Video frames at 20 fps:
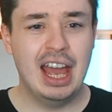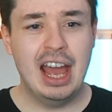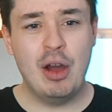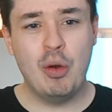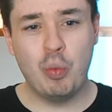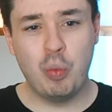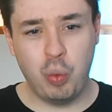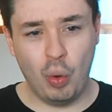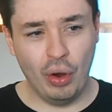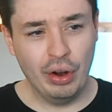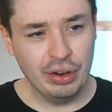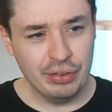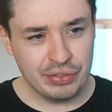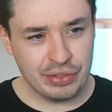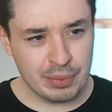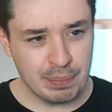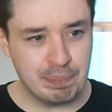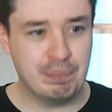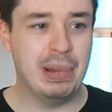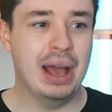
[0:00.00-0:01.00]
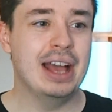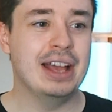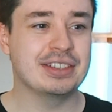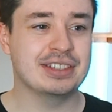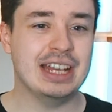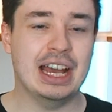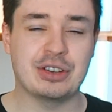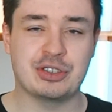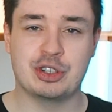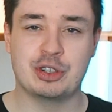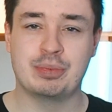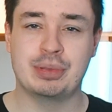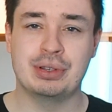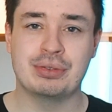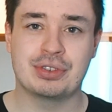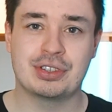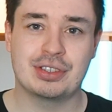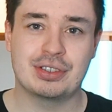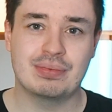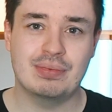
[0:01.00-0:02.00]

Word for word: One of the best attributes